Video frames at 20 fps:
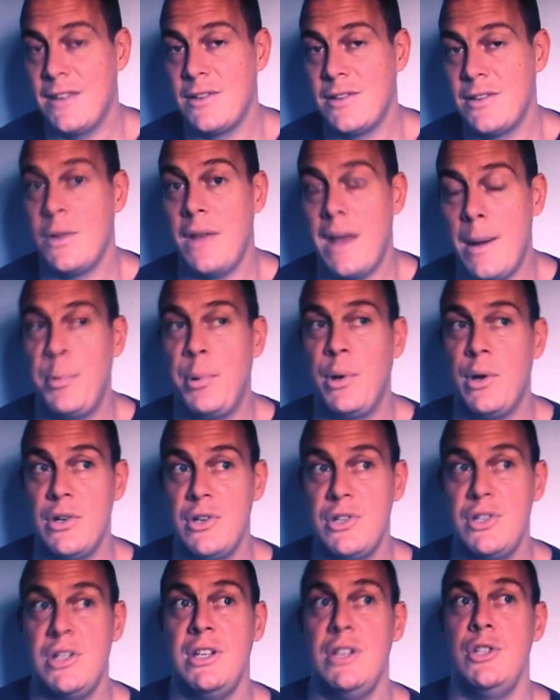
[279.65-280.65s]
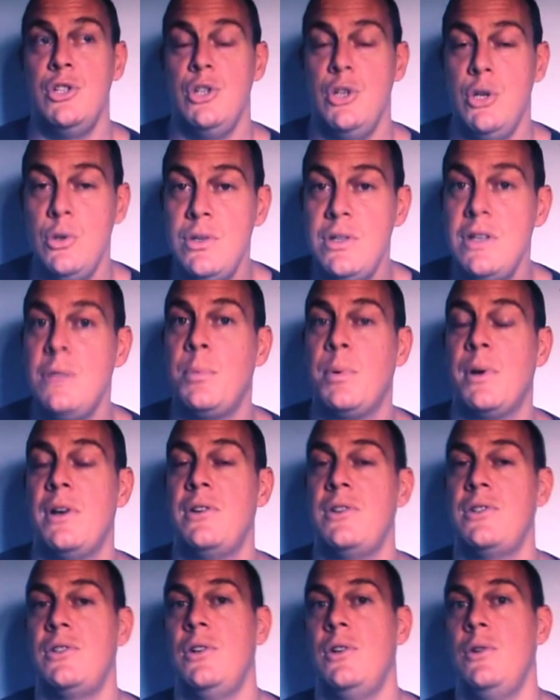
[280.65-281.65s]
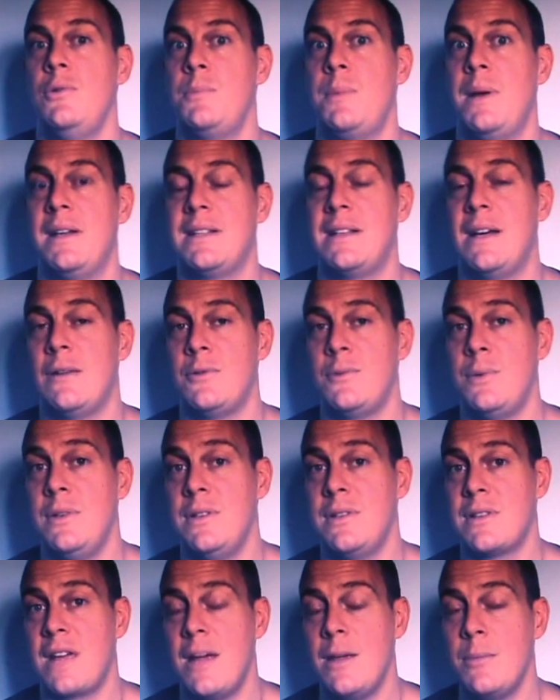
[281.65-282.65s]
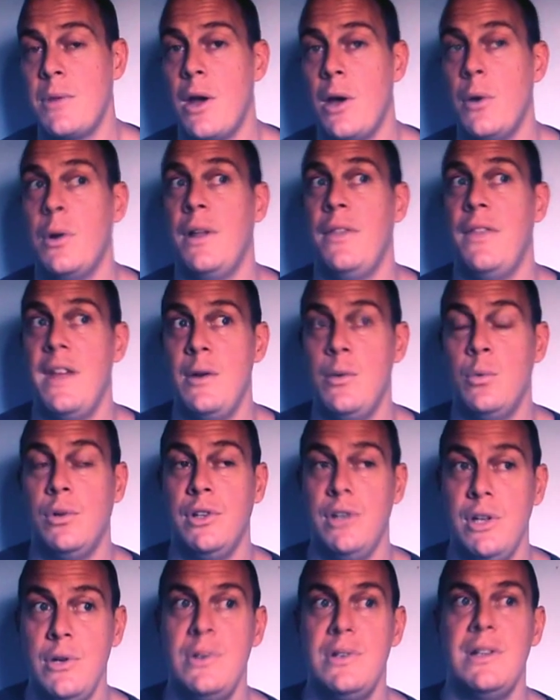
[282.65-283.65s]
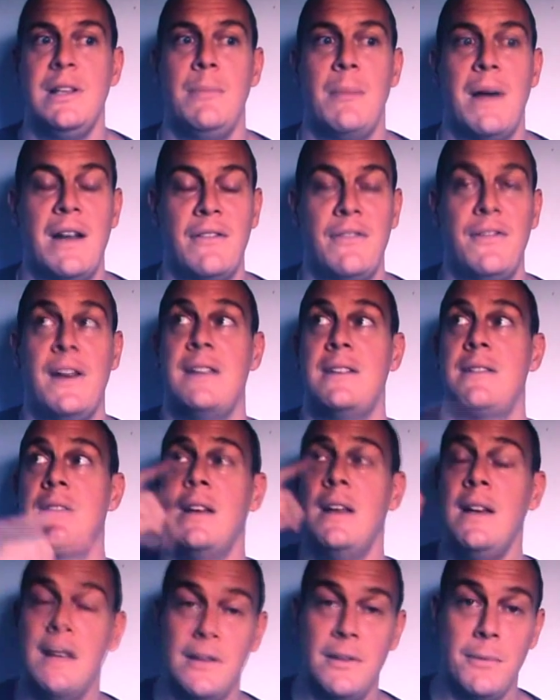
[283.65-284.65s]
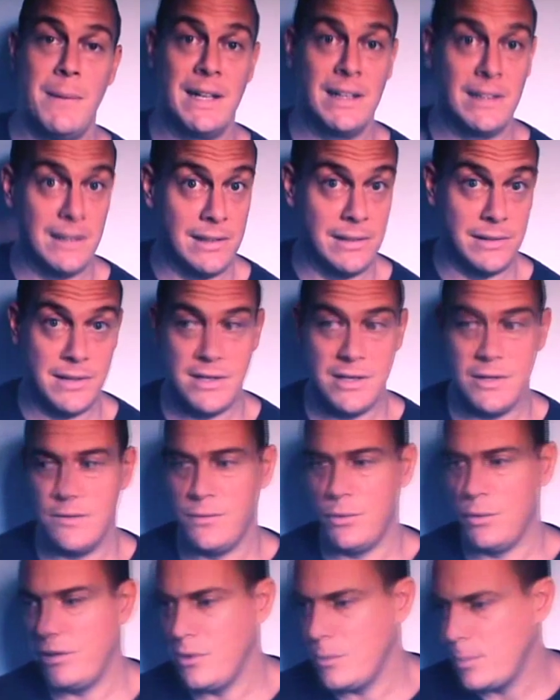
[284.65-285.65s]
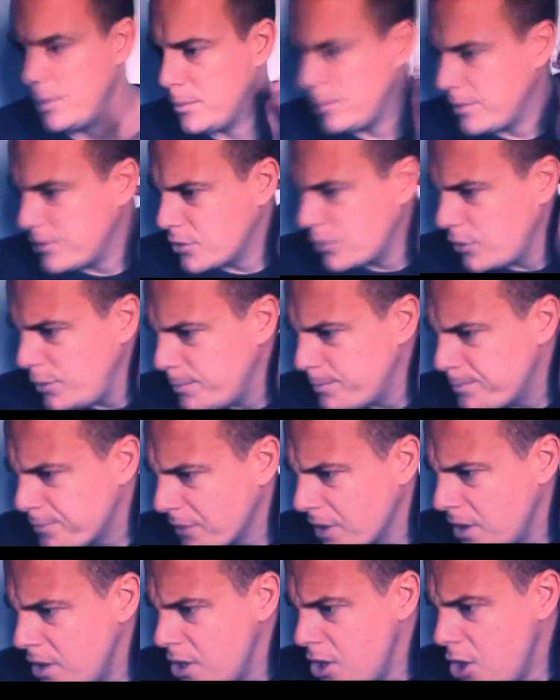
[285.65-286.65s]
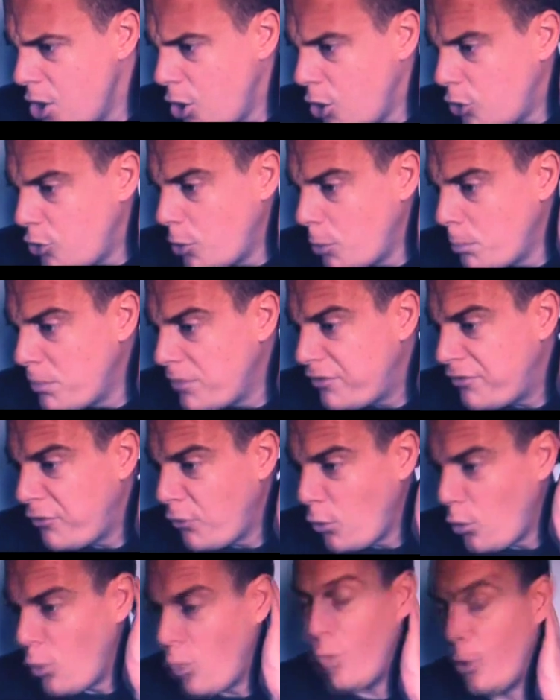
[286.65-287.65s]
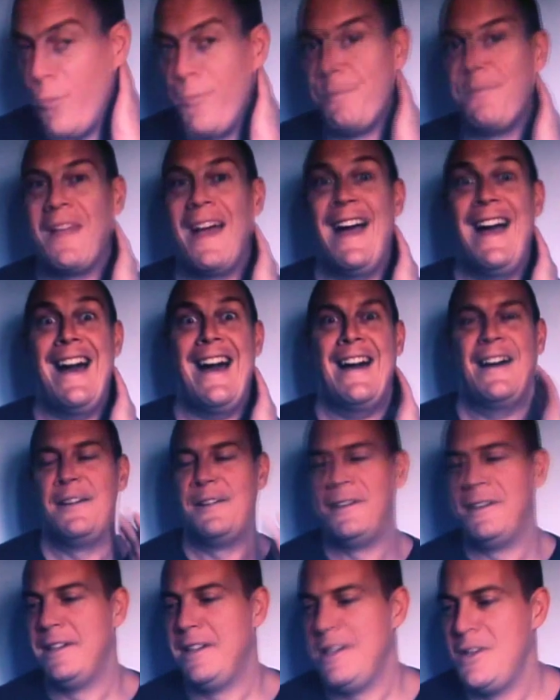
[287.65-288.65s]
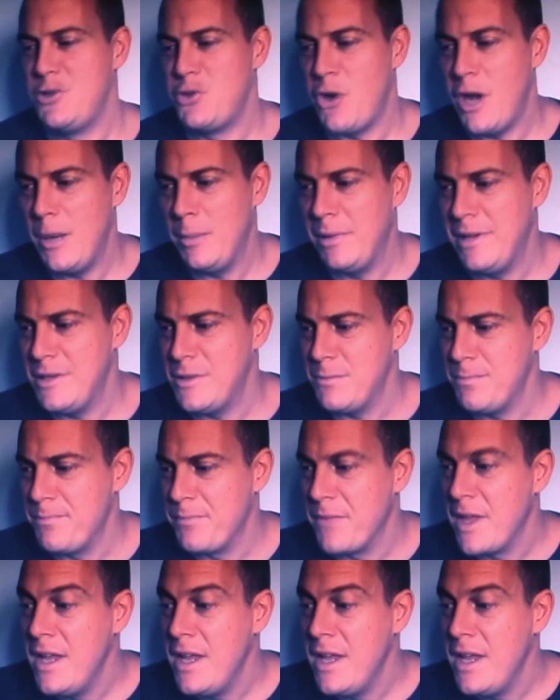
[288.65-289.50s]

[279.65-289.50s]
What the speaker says: So that person is usually the person who's picked out to be the scapegoat, and they will usually manifest the mental illnesses of all the other people in the group. Number 4, tribalism.